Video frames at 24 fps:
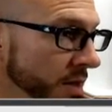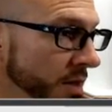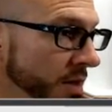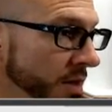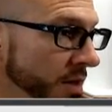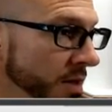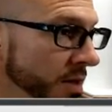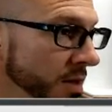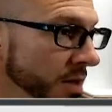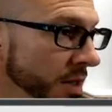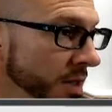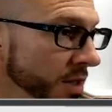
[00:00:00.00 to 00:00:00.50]

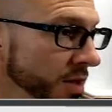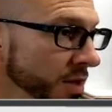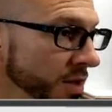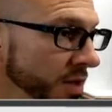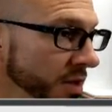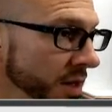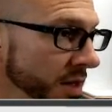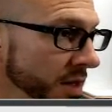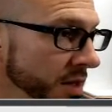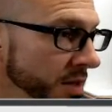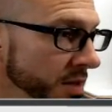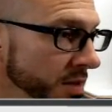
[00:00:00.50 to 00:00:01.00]
Teacher's
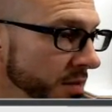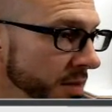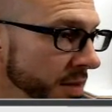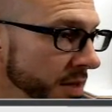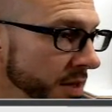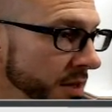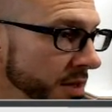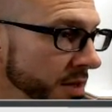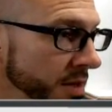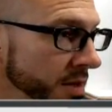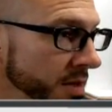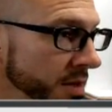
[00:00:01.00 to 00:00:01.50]
getting some
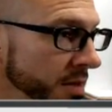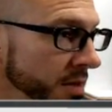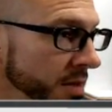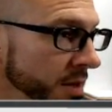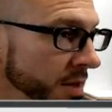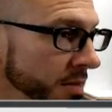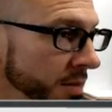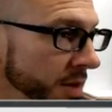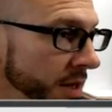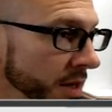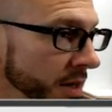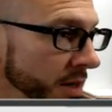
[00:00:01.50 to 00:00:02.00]
hits.
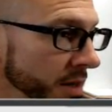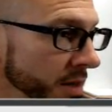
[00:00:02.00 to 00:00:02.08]
Come on.